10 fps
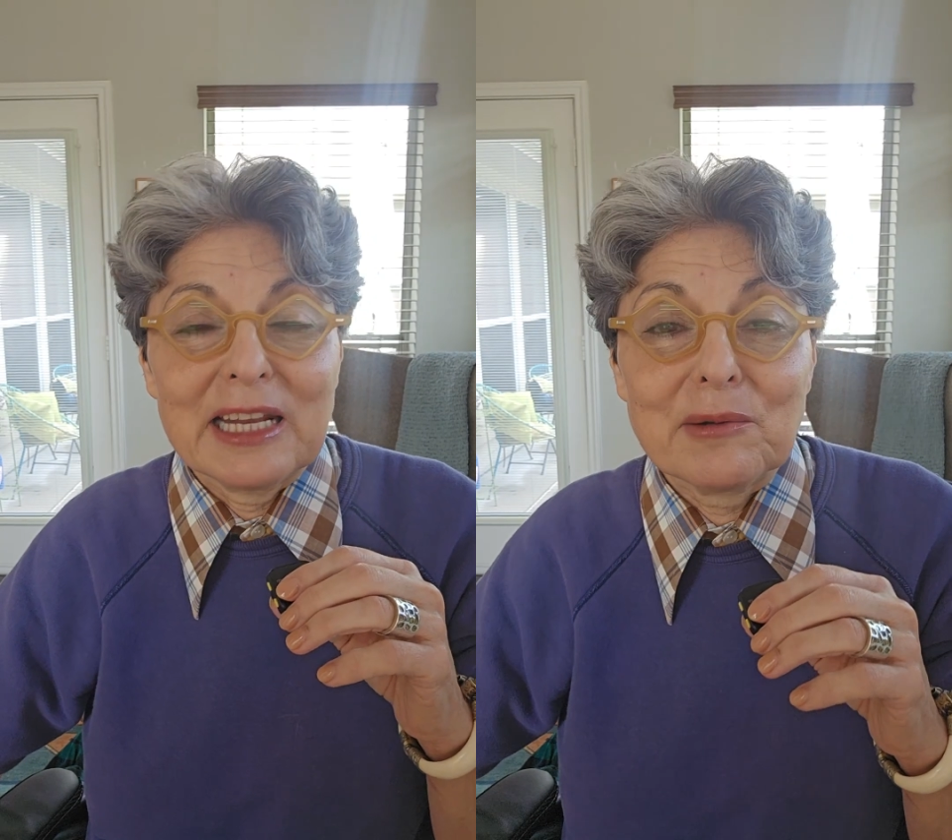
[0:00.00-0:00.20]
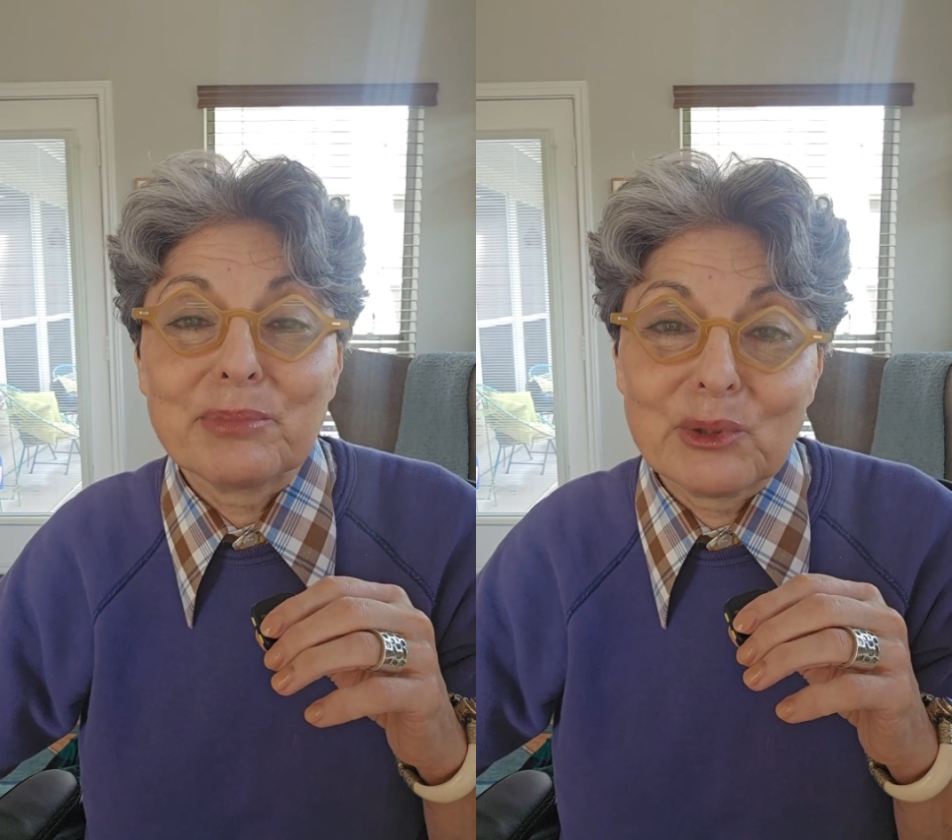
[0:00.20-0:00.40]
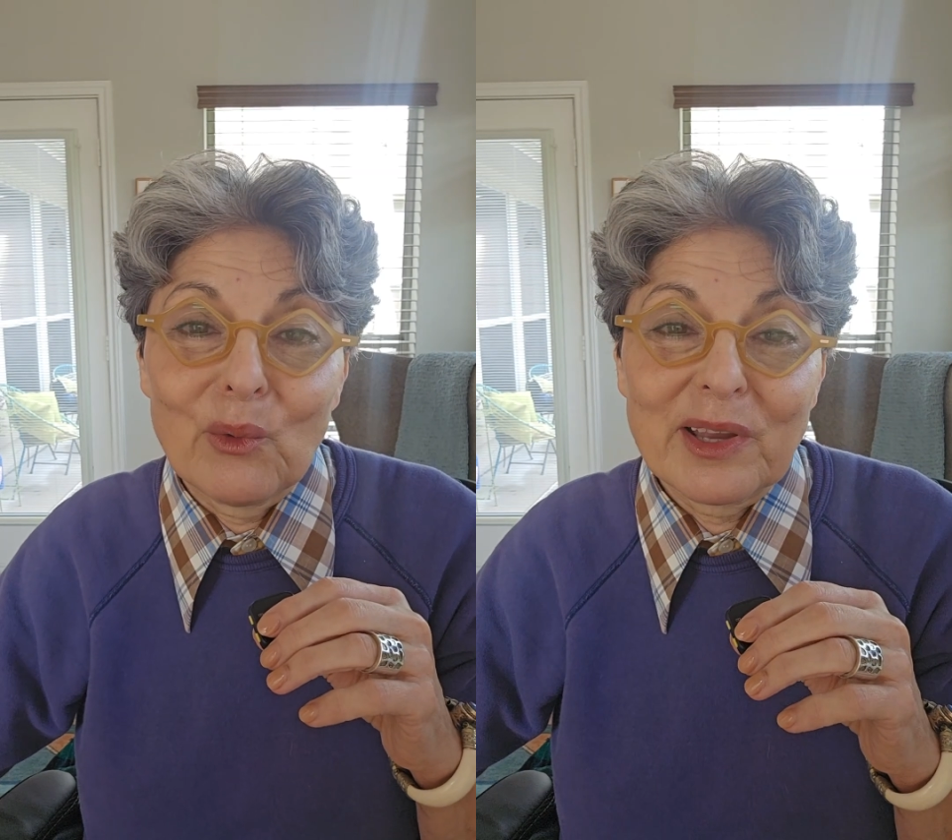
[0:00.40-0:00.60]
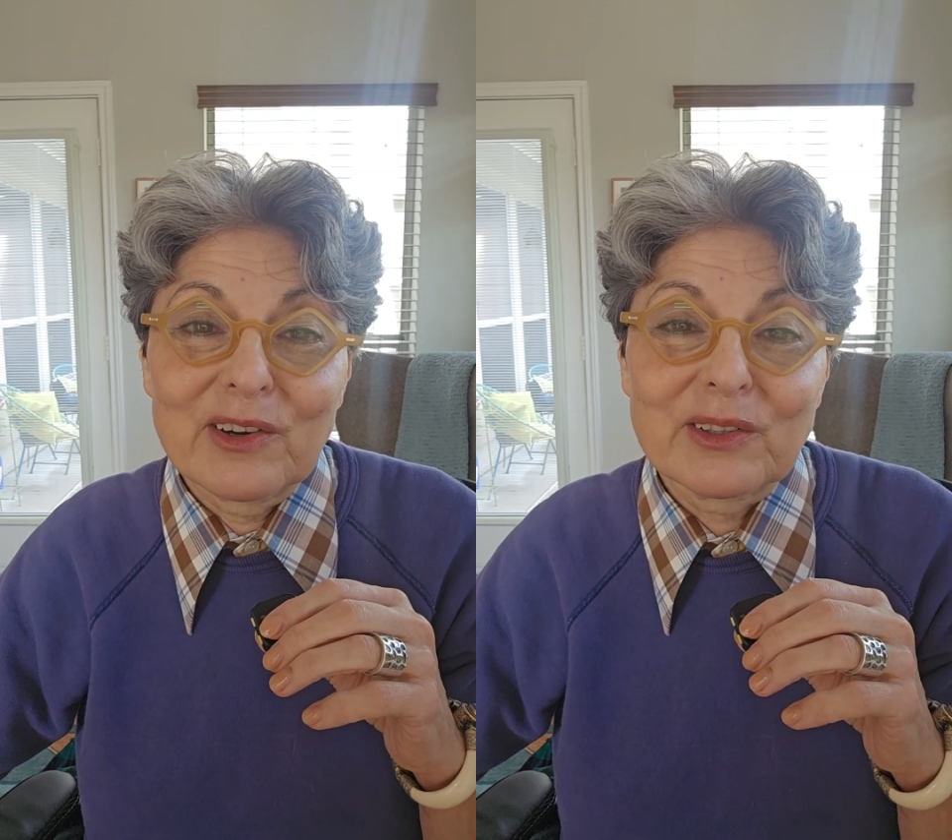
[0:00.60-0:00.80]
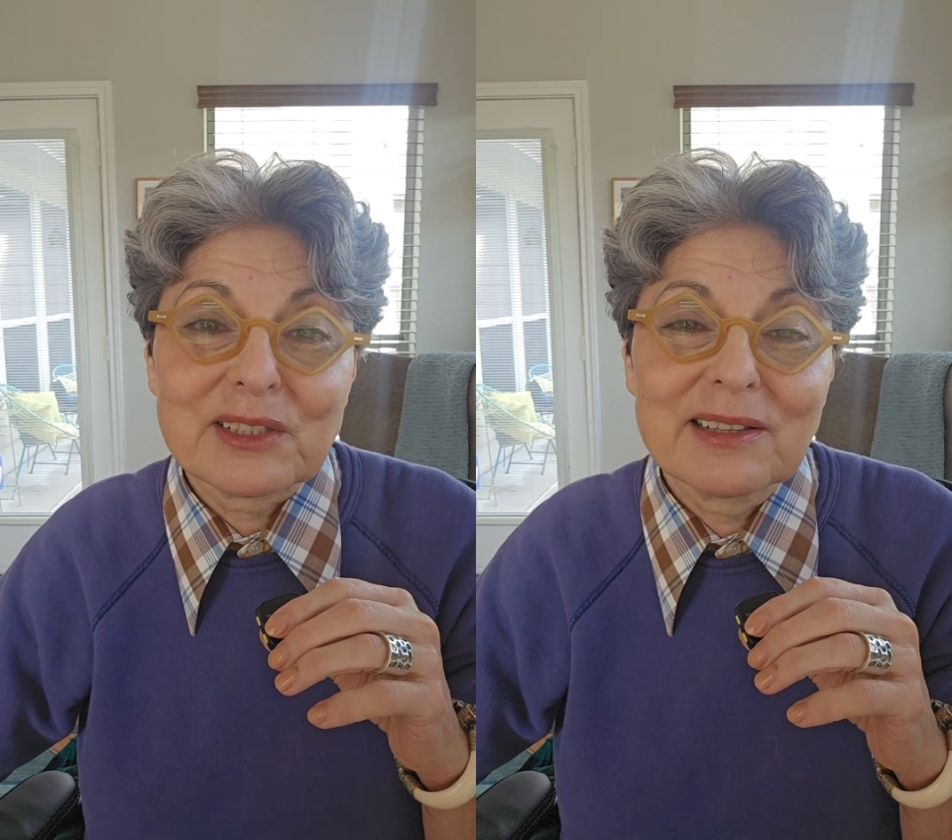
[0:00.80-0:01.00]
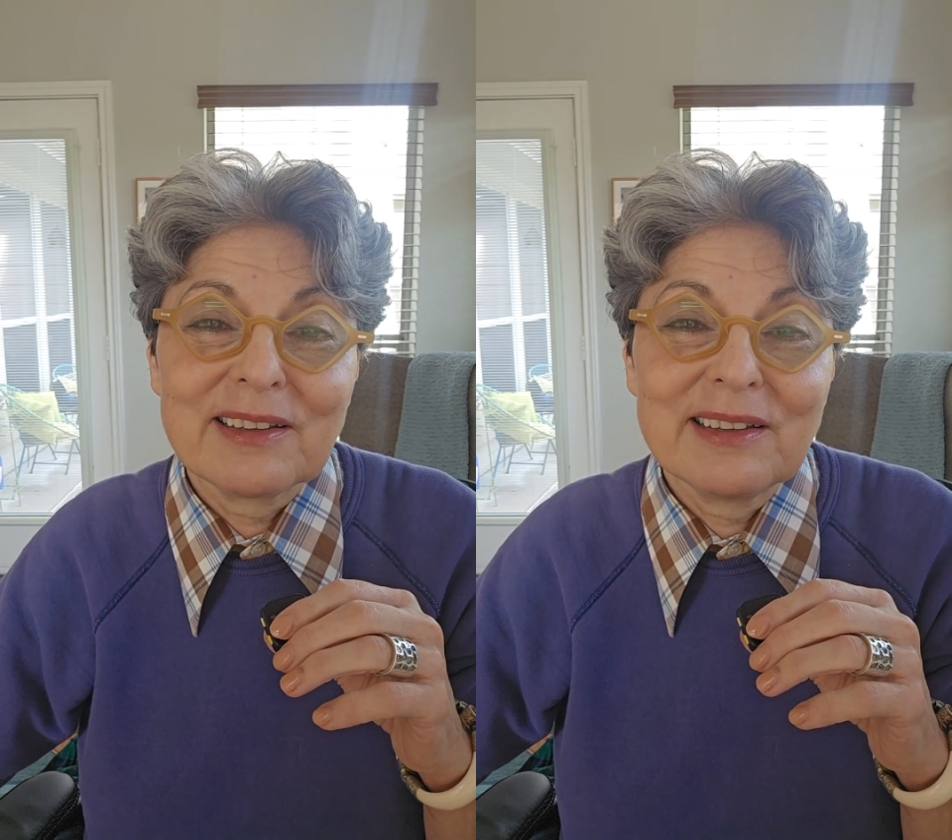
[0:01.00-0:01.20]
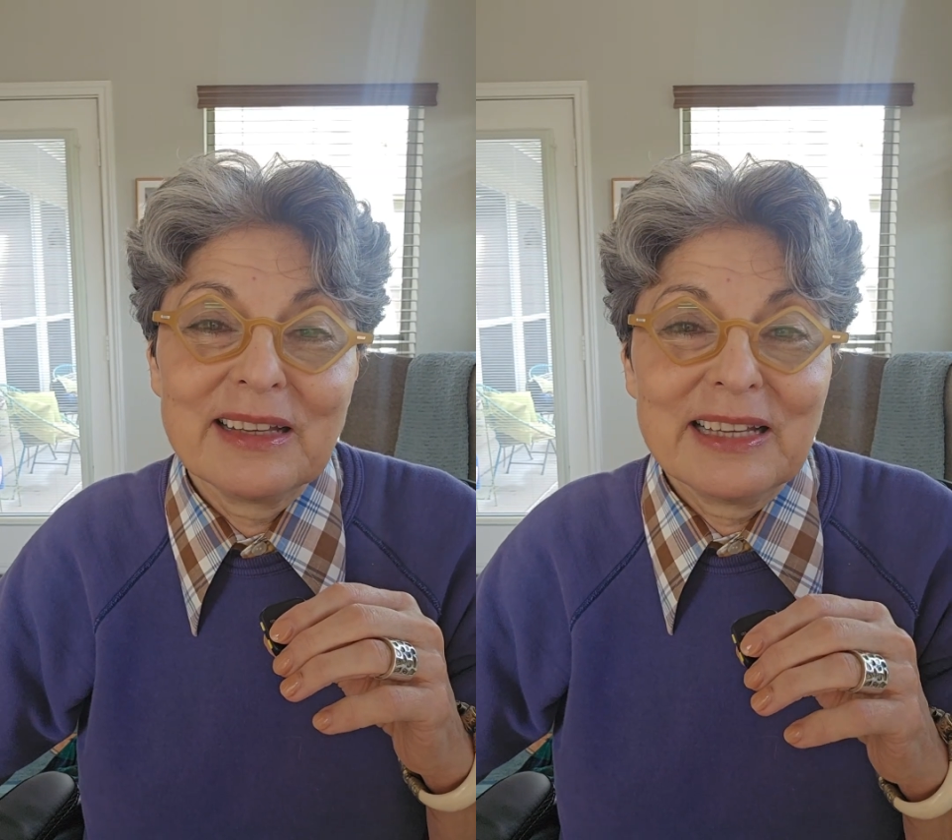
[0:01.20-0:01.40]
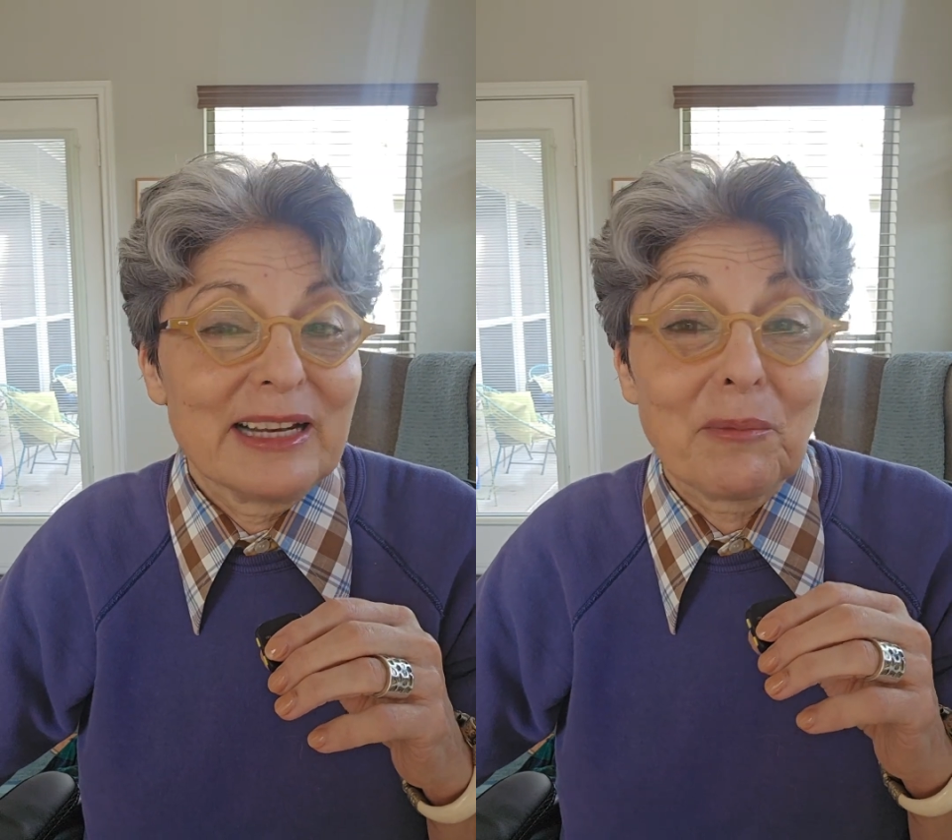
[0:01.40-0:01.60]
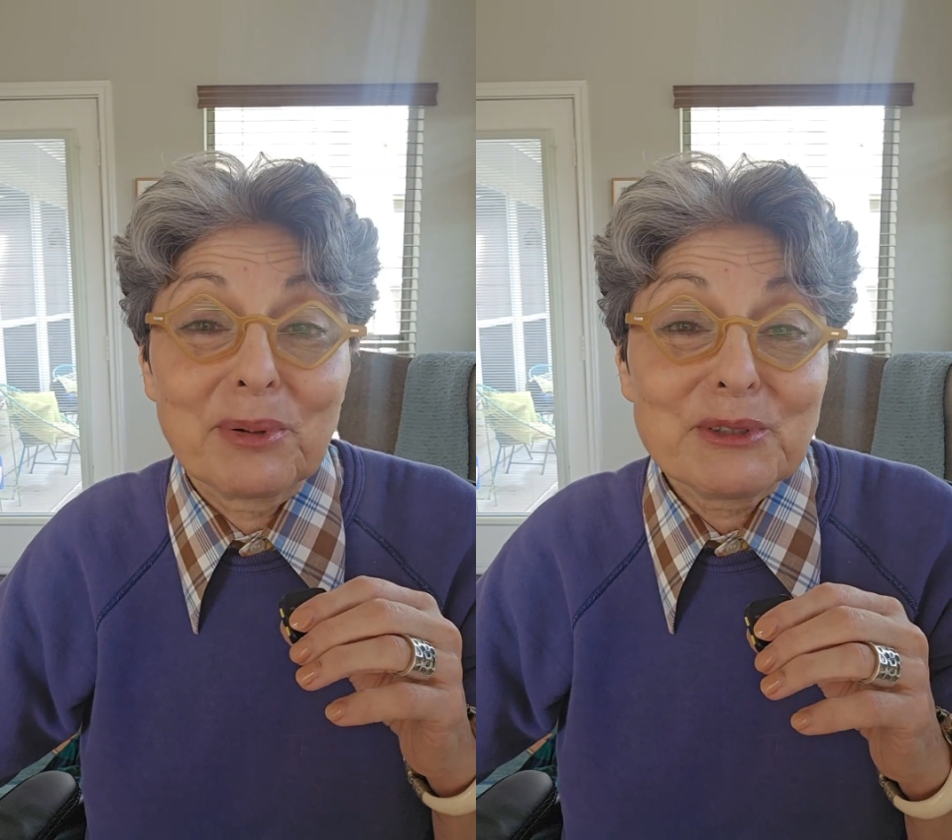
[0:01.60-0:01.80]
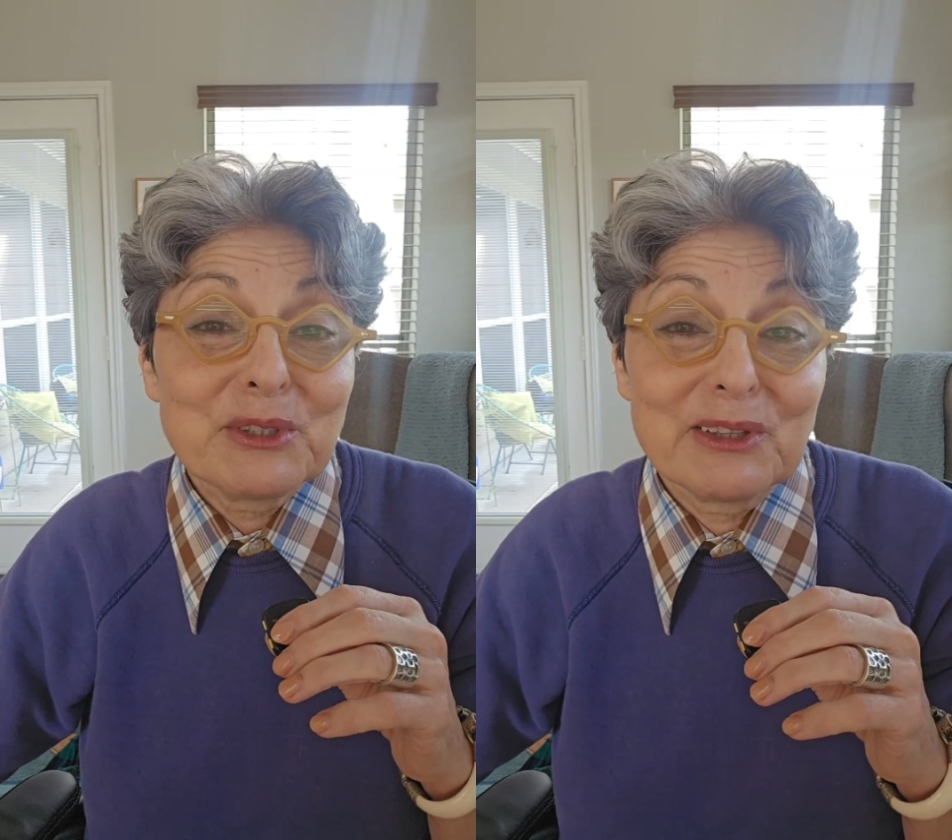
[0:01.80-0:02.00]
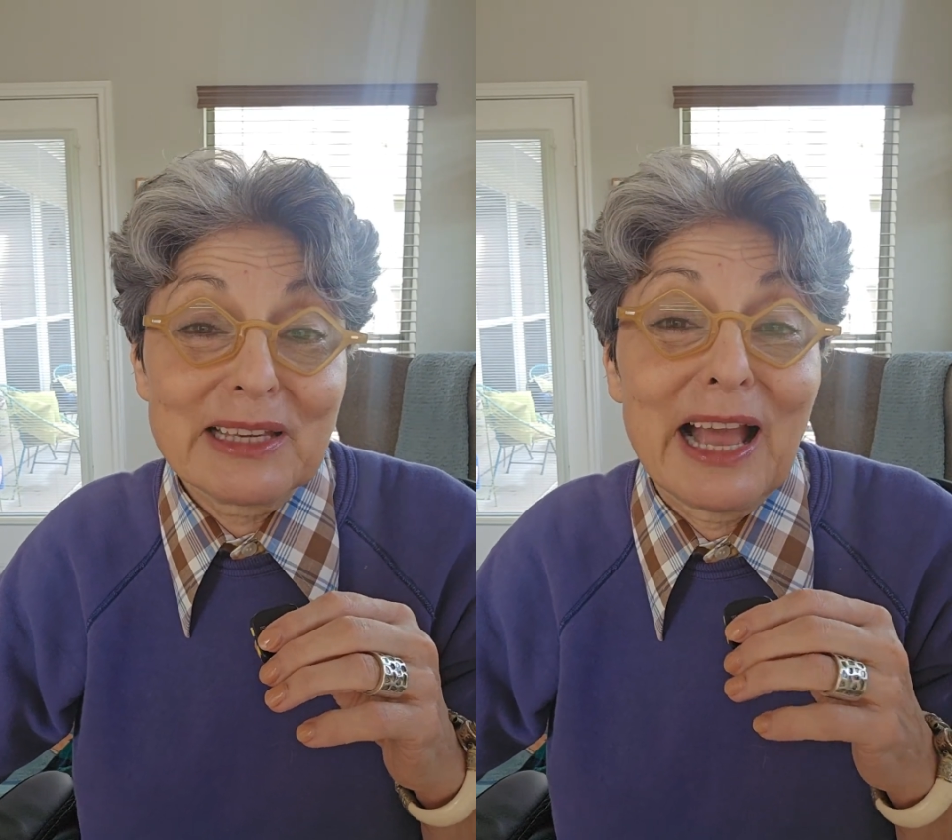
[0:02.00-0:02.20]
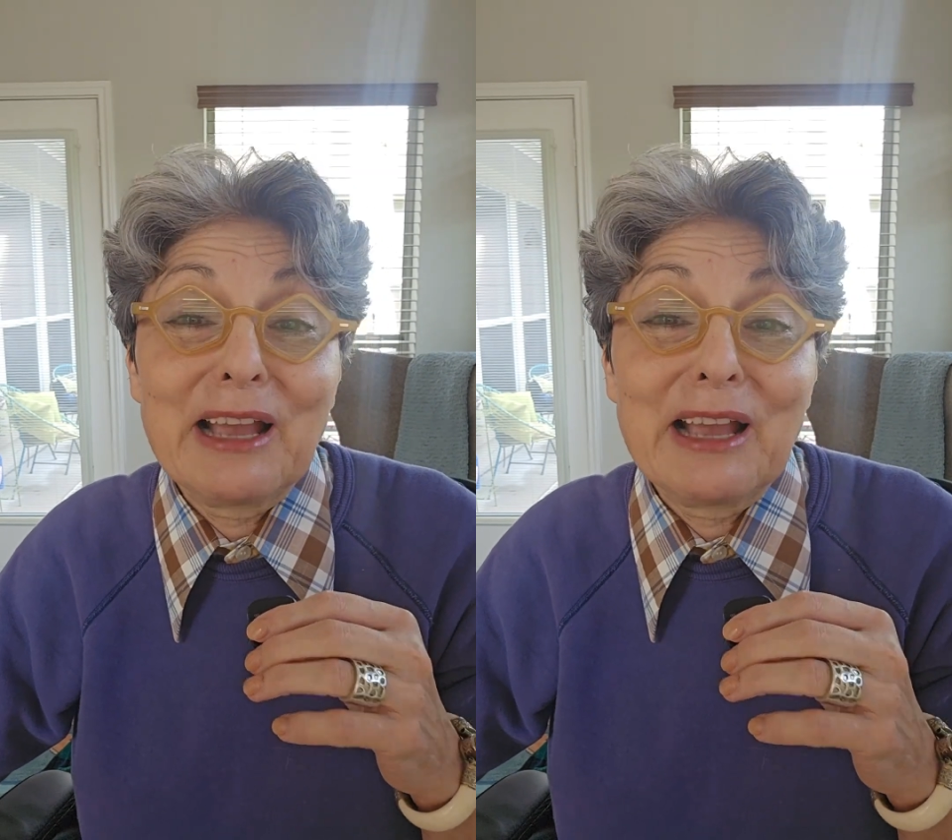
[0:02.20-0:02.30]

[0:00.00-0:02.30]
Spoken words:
and employers. Now, personally,